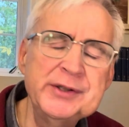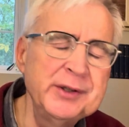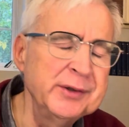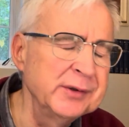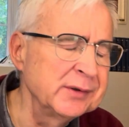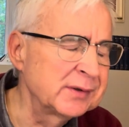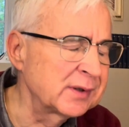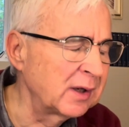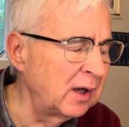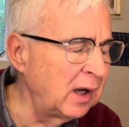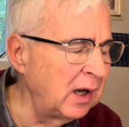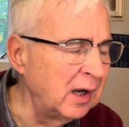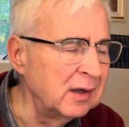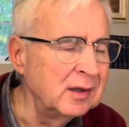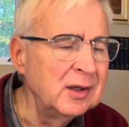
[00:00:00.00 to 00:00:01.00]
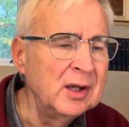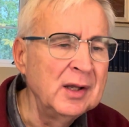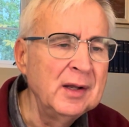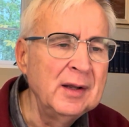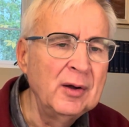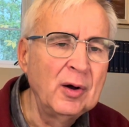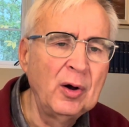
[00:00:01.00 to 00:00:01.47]
news, uh,
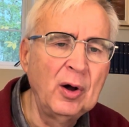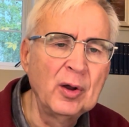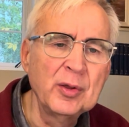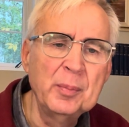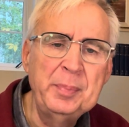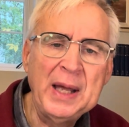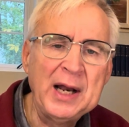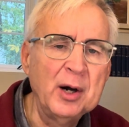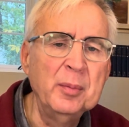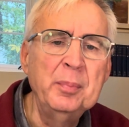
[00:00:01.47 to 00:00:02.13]
all the better.